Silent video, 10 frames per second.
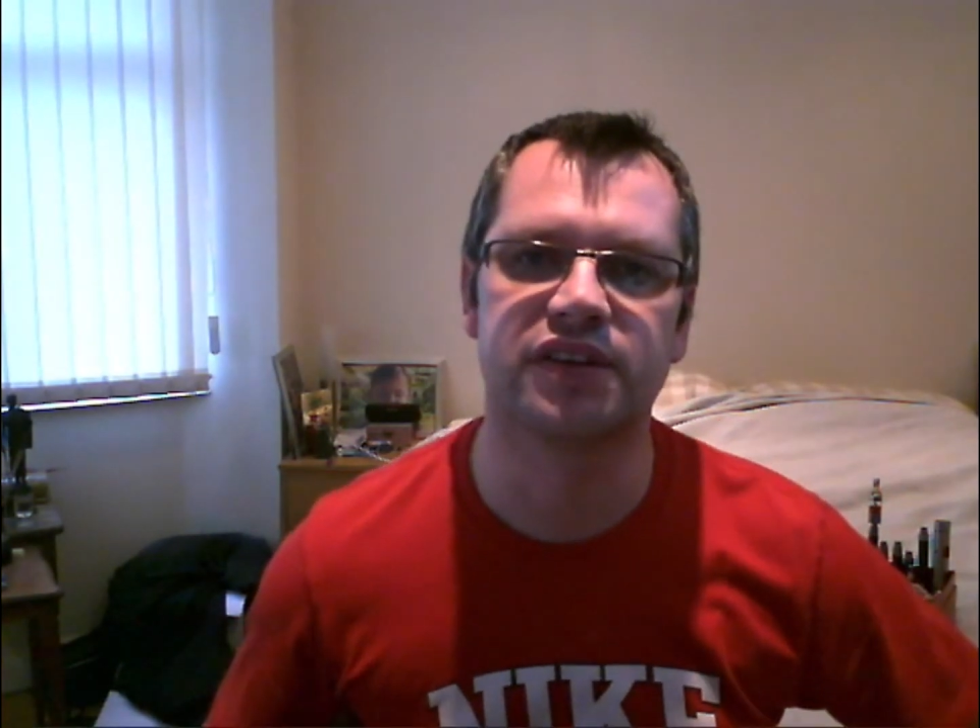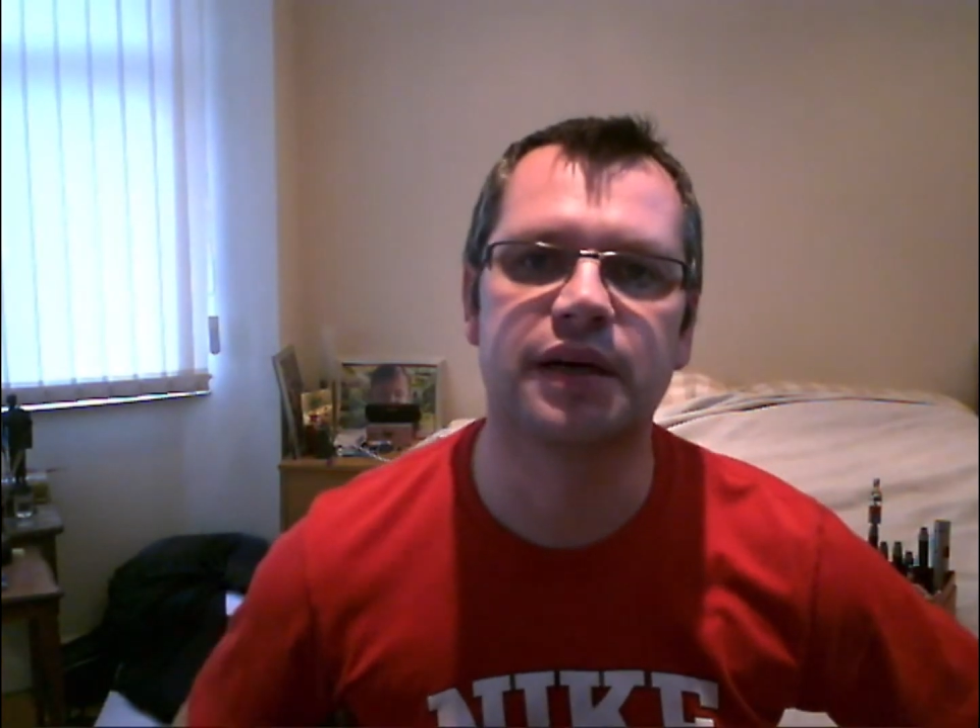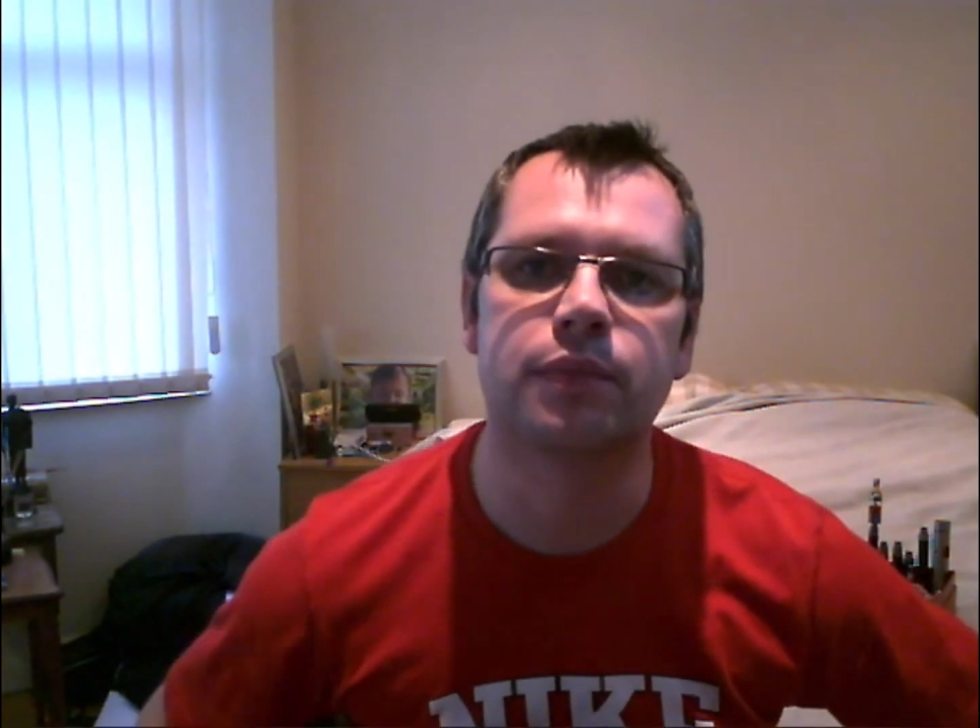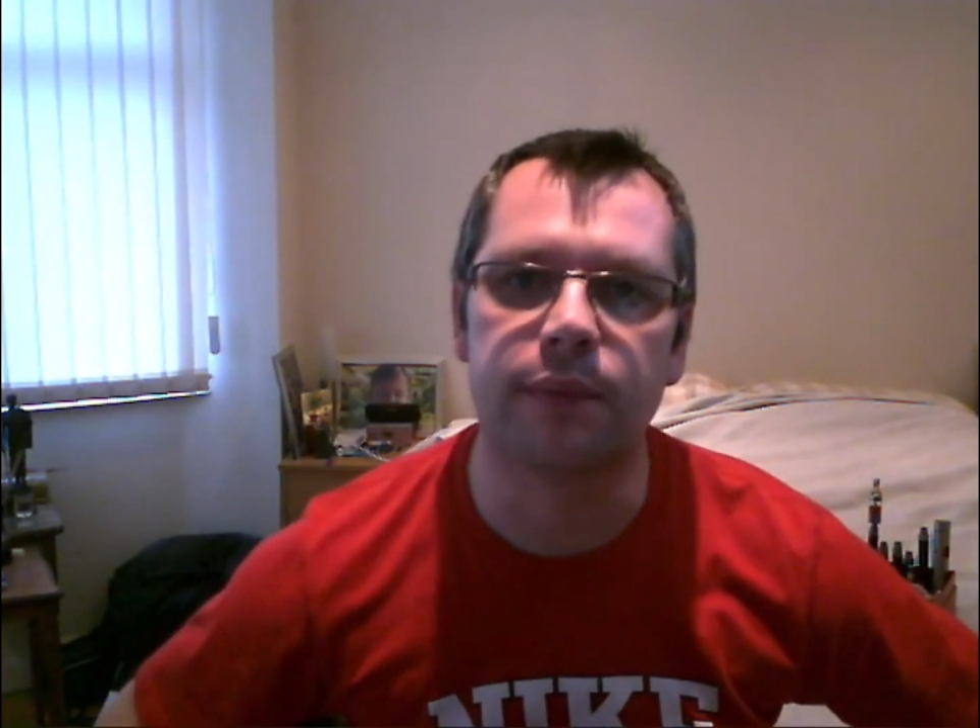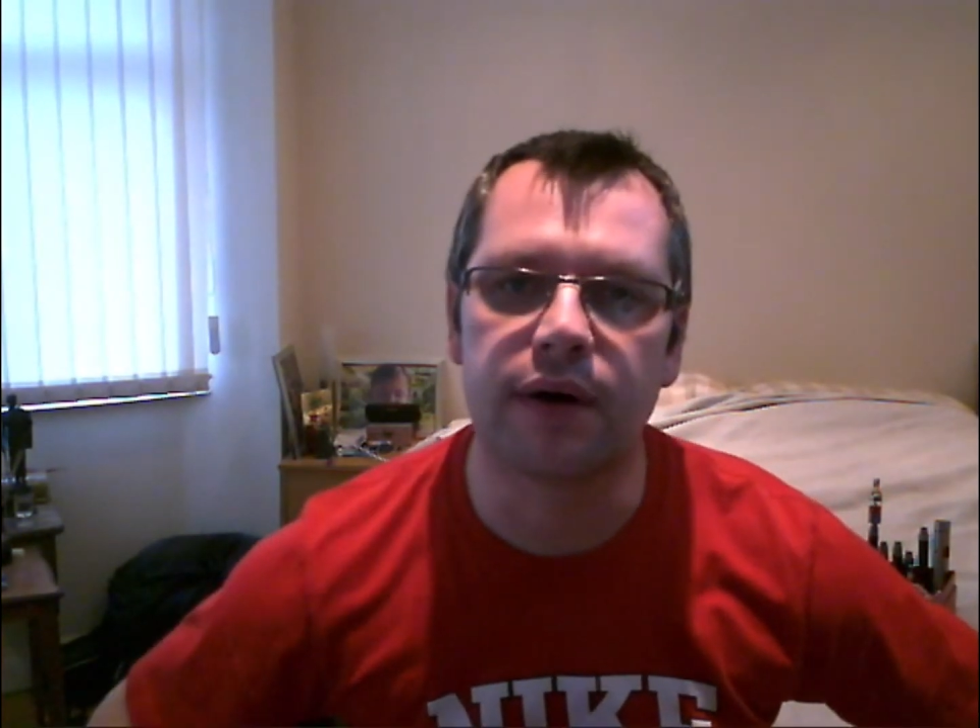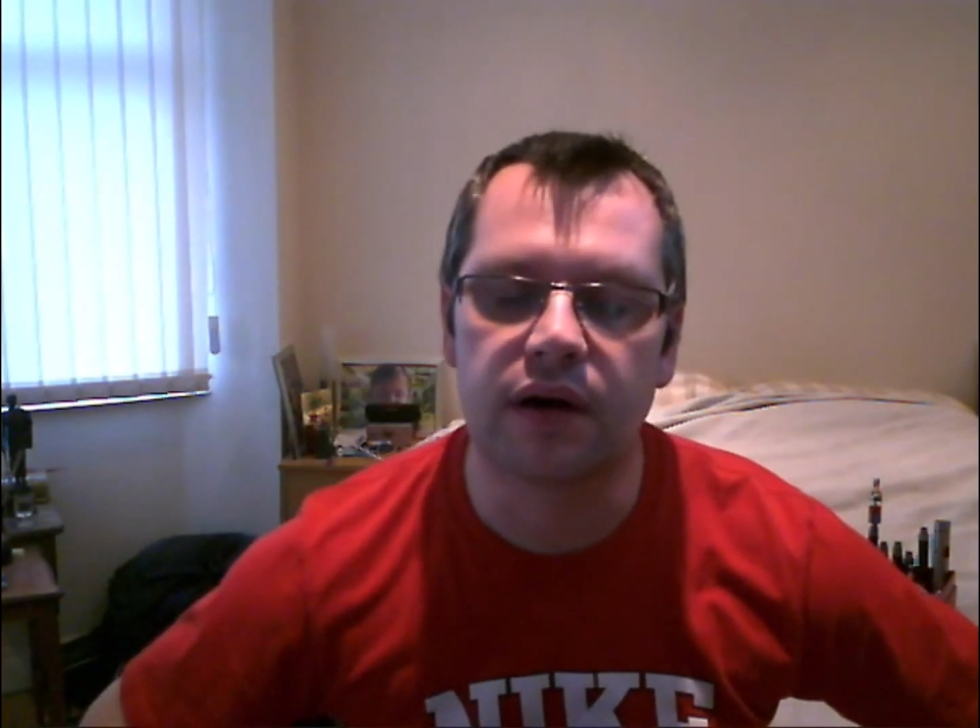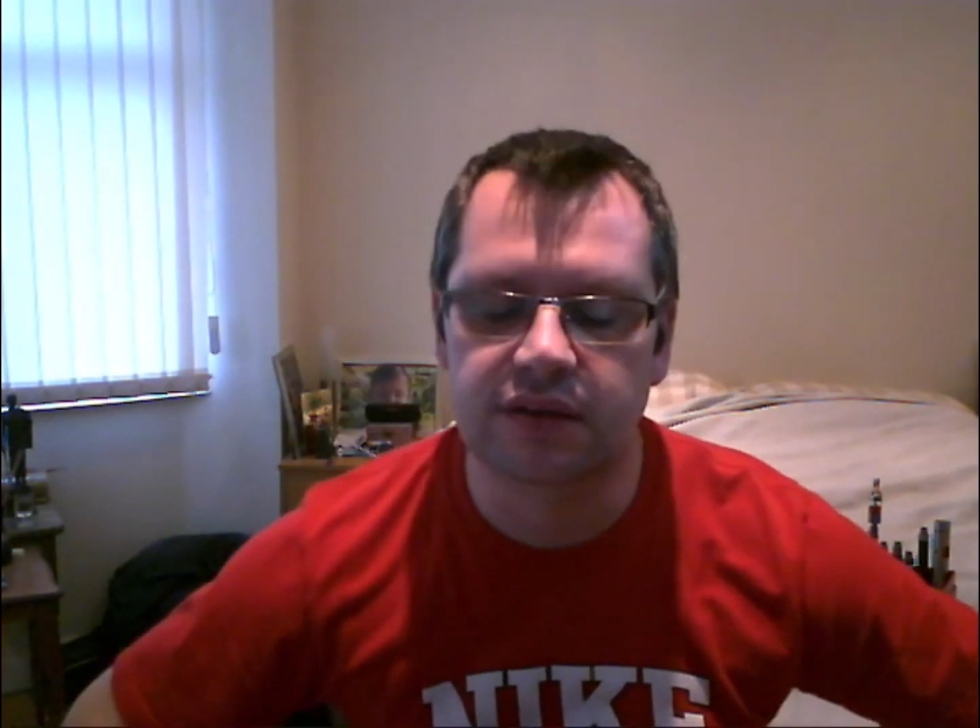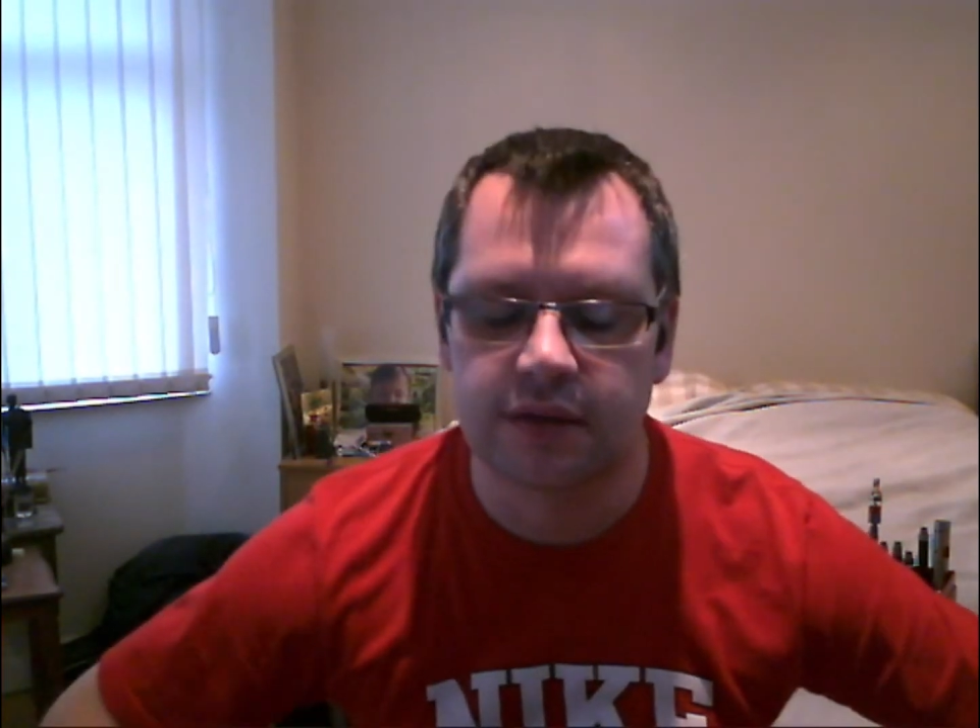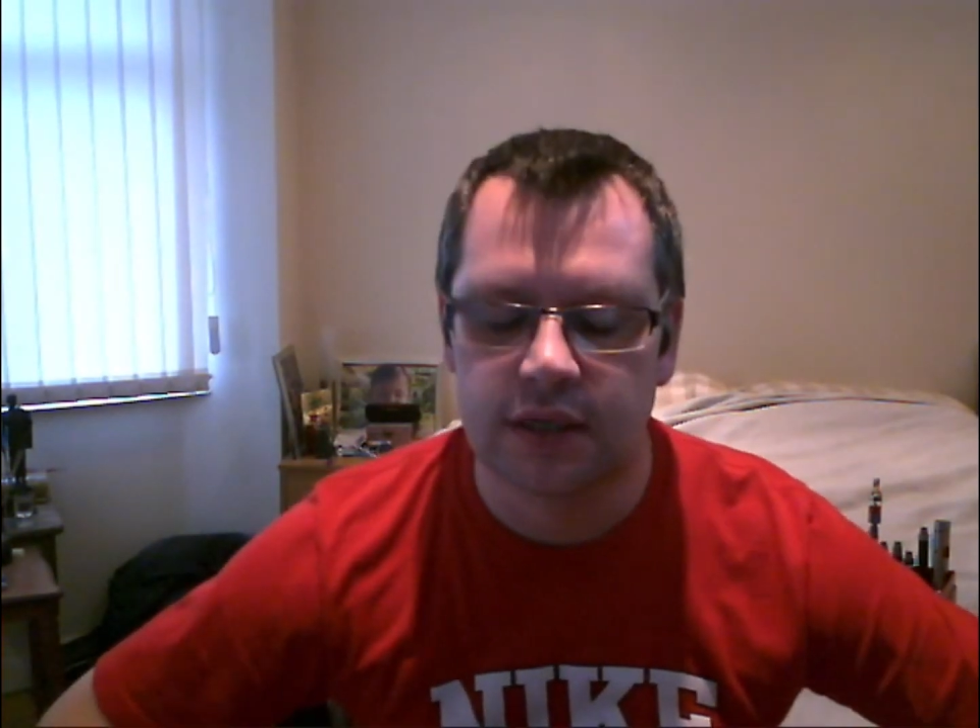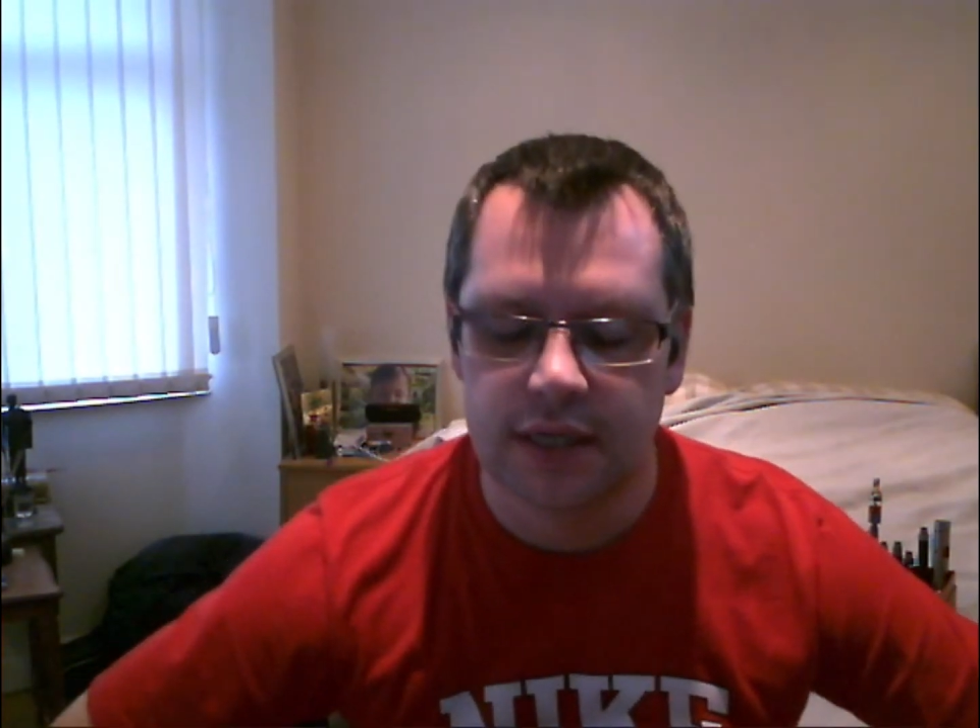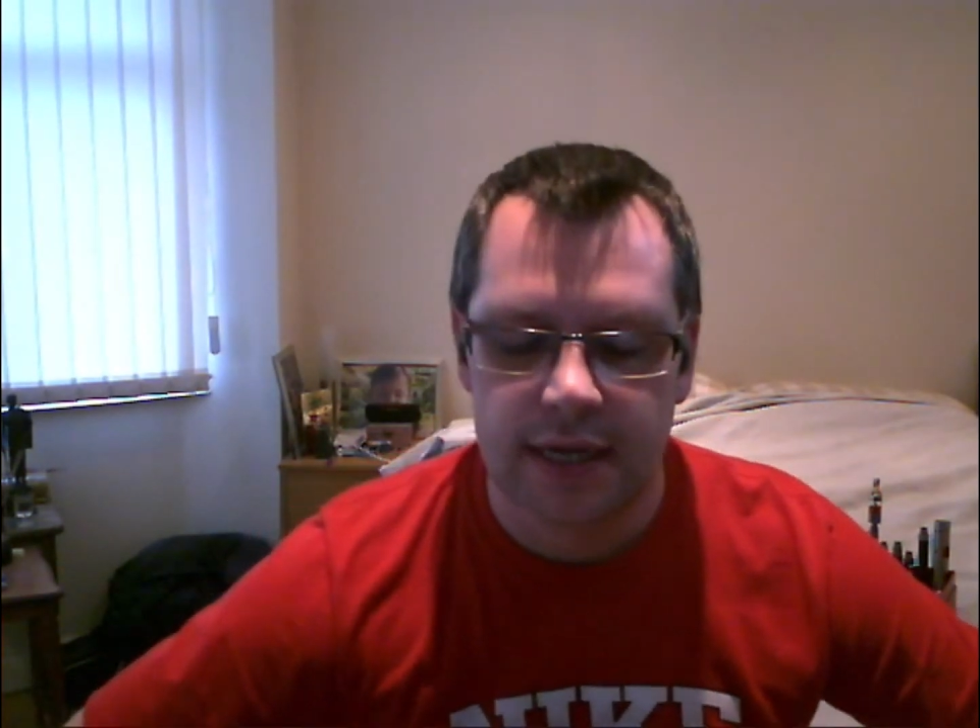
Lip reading: Sample Box.